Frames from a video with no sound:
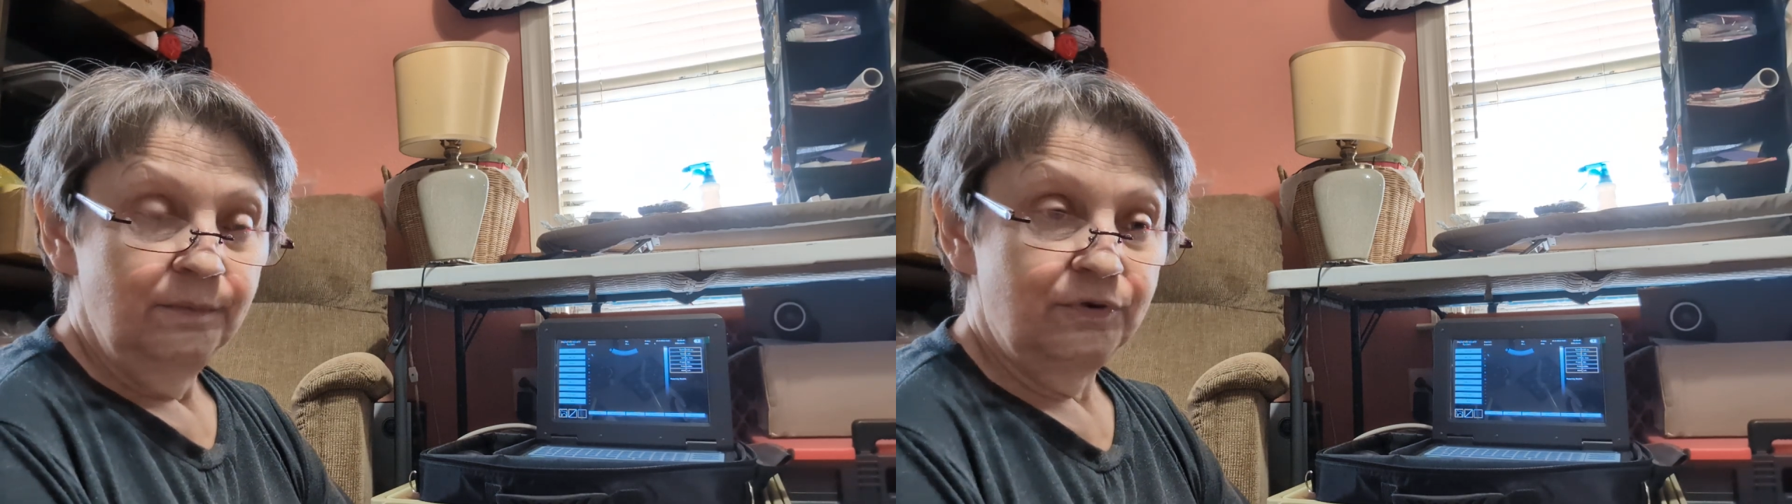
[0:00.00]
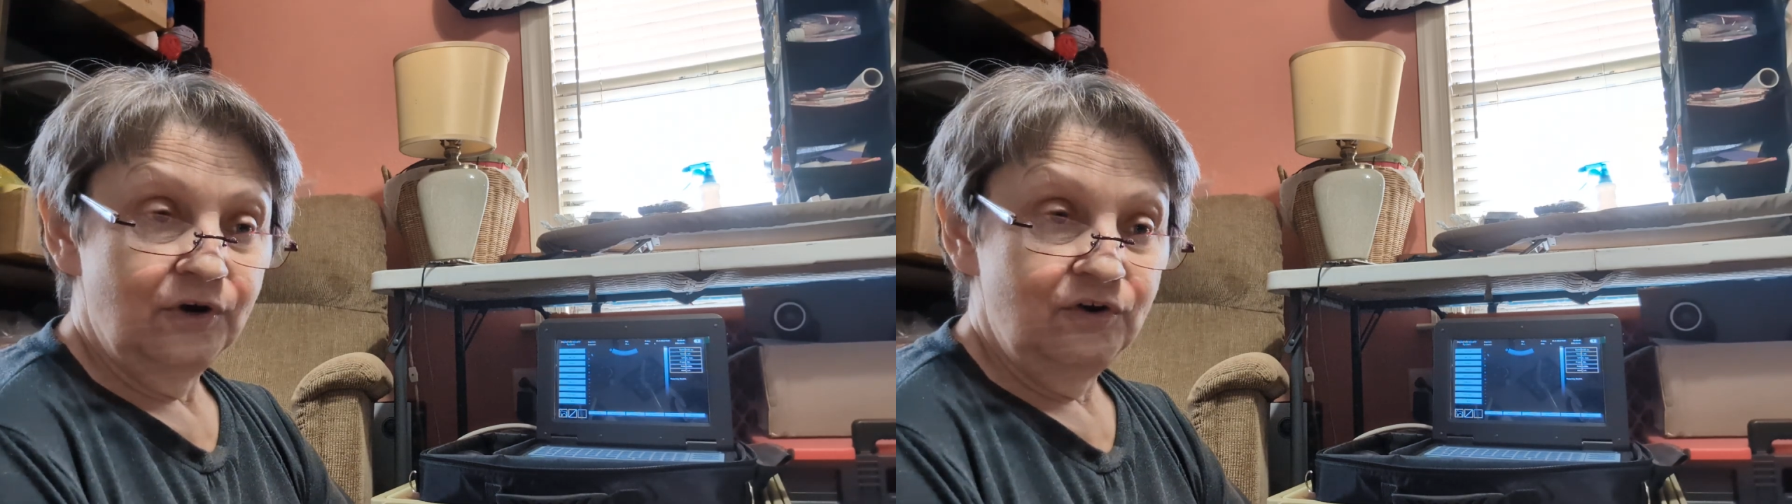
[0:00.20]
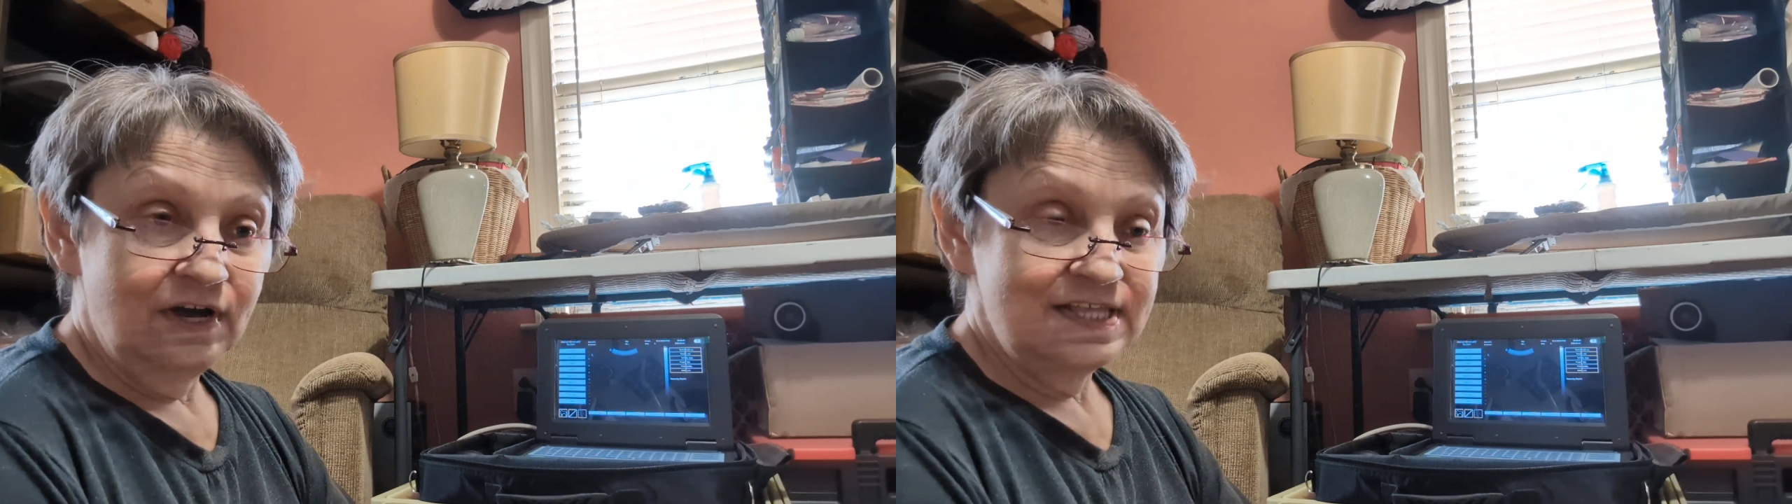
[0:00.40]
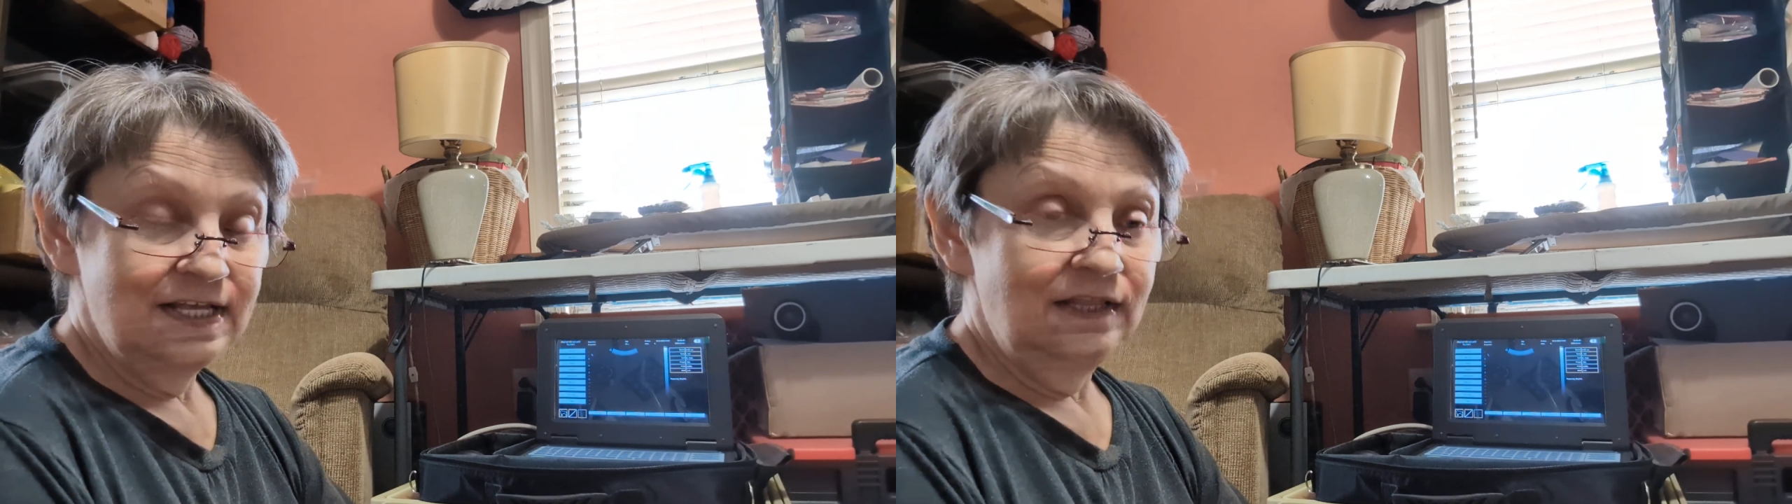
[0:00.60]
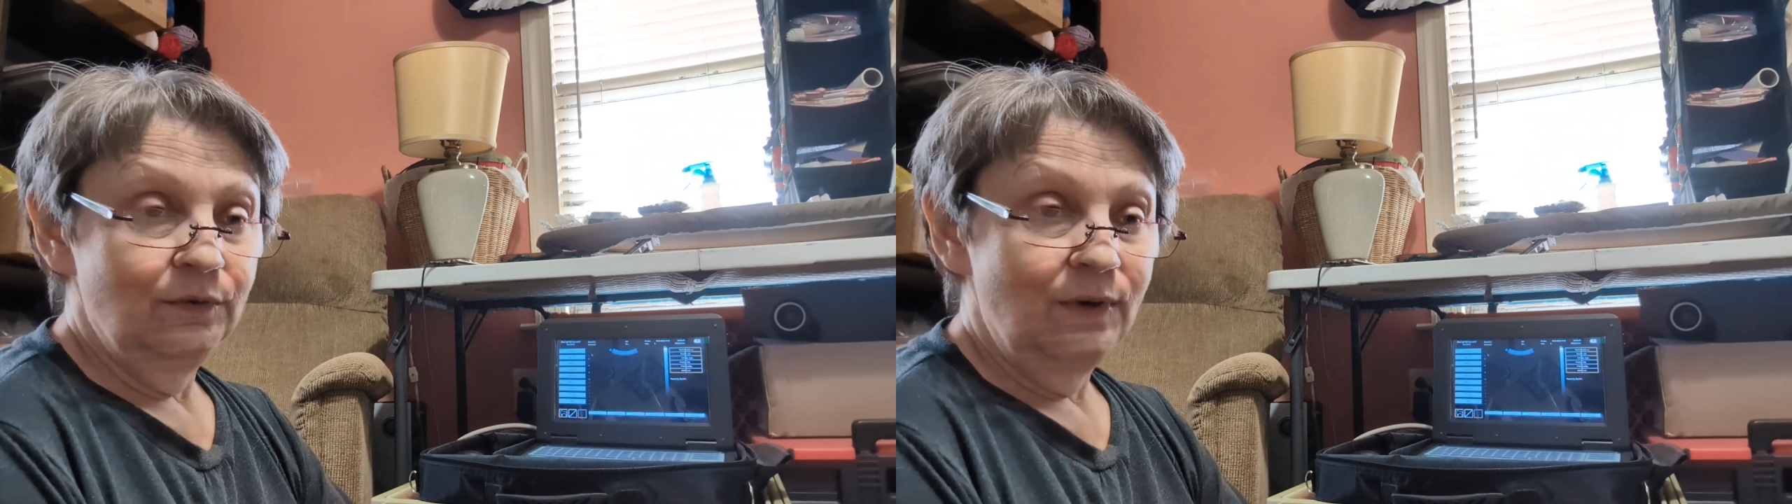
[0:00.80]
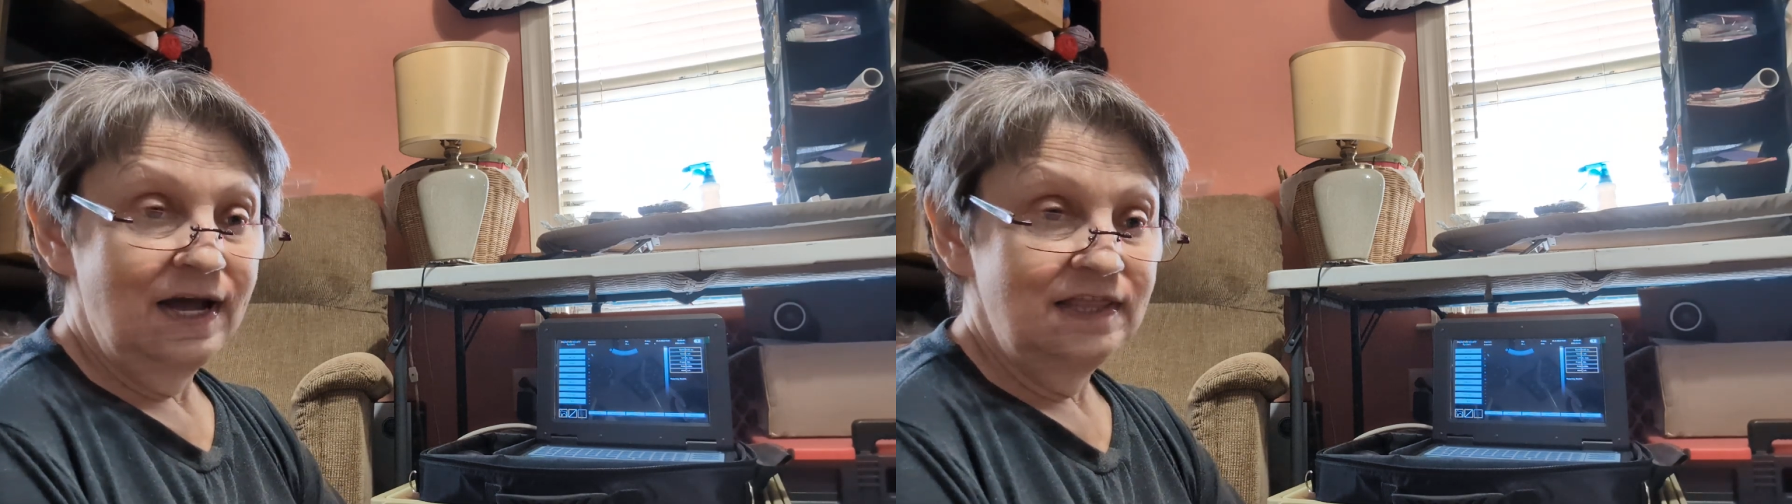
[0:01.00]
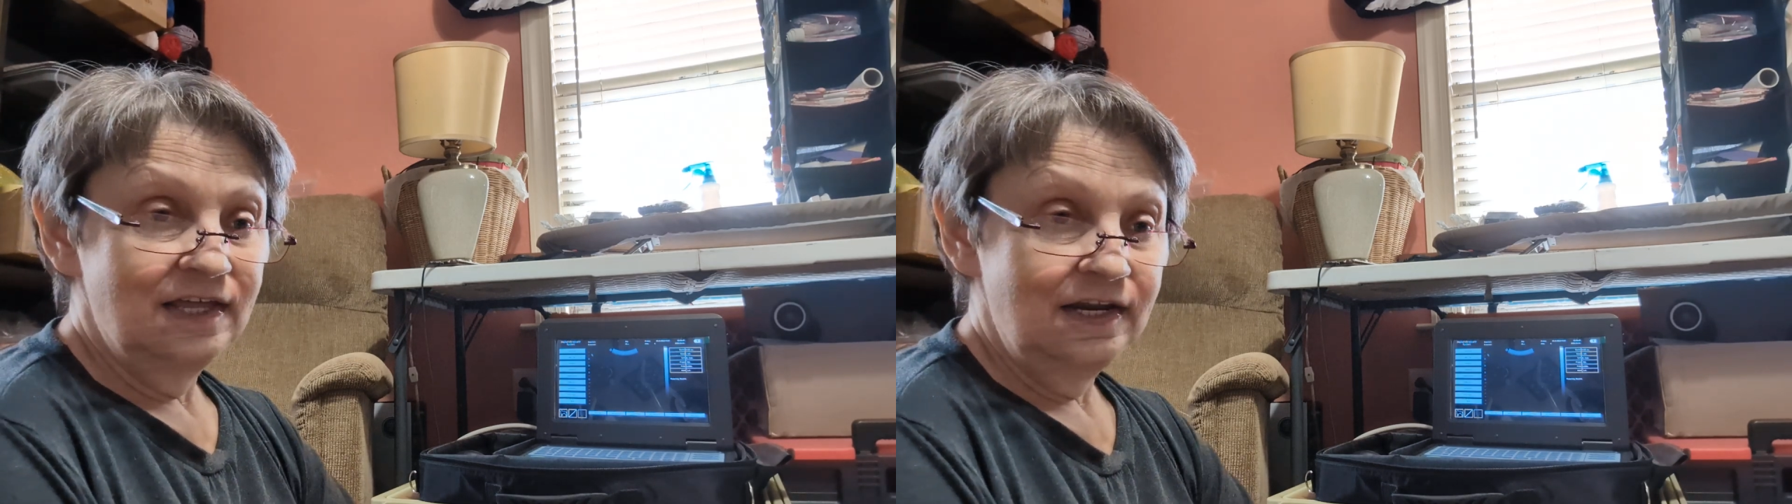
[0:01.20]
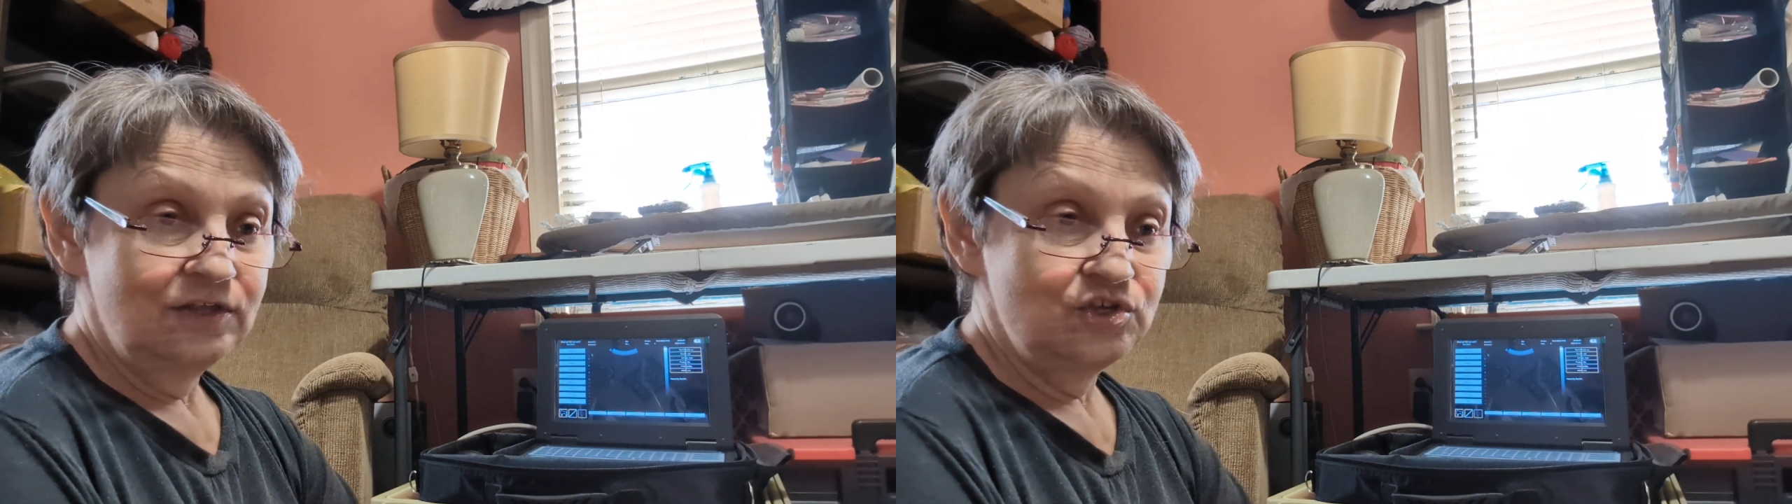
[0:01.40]
progressing the way
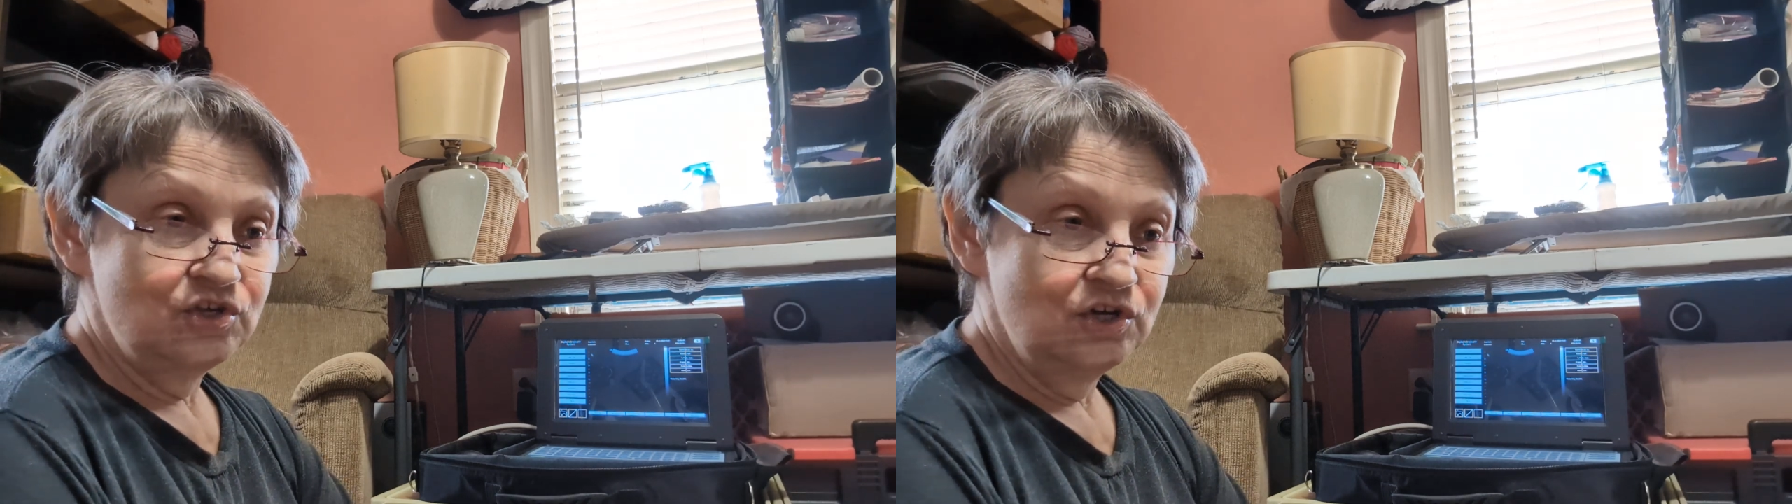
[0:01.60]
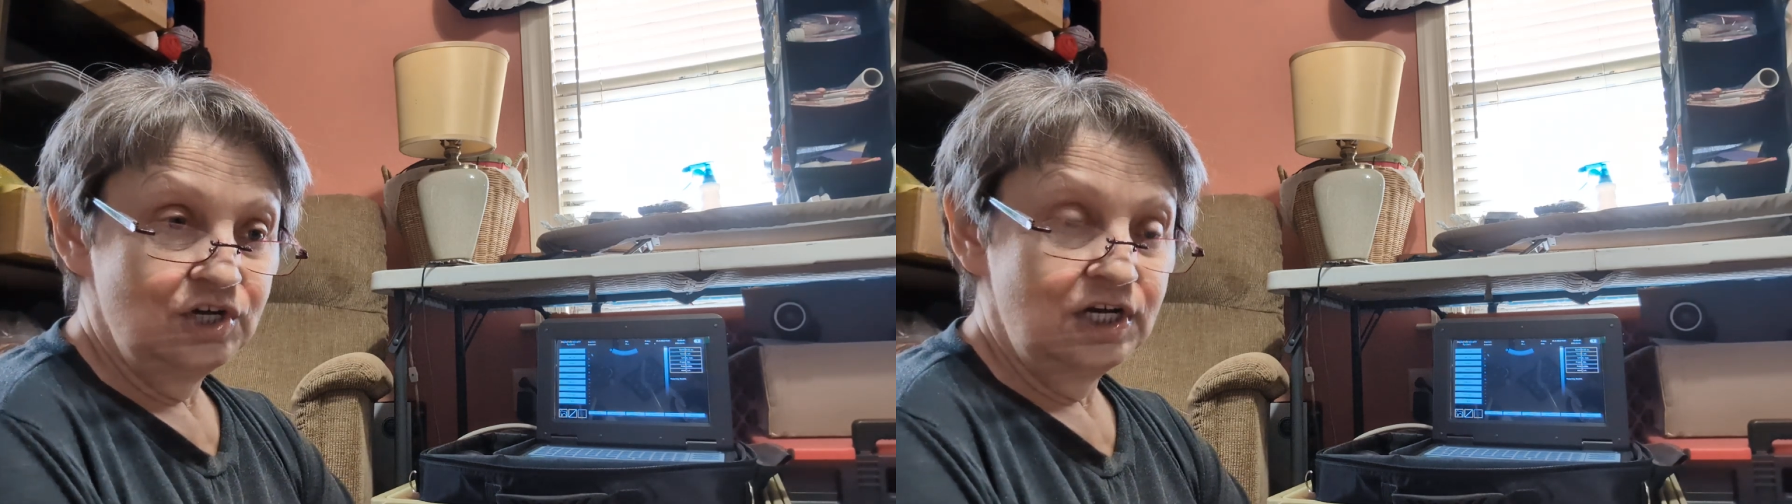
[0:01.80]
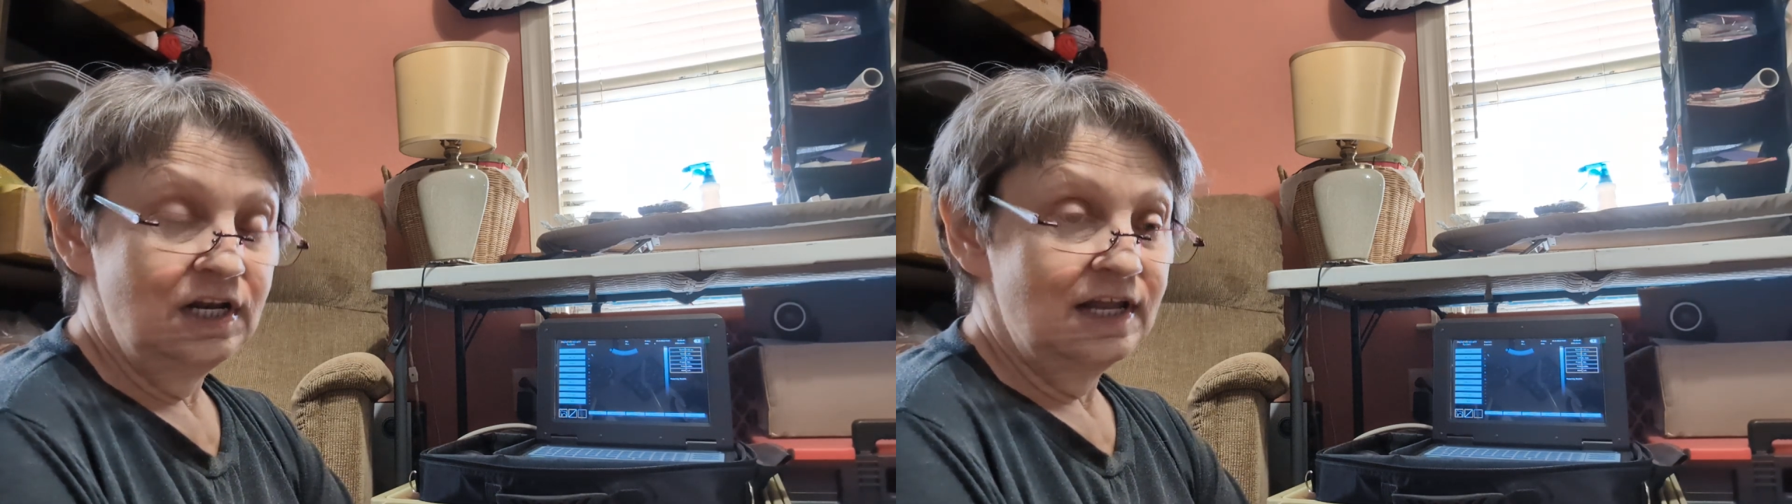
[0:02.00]
that it should.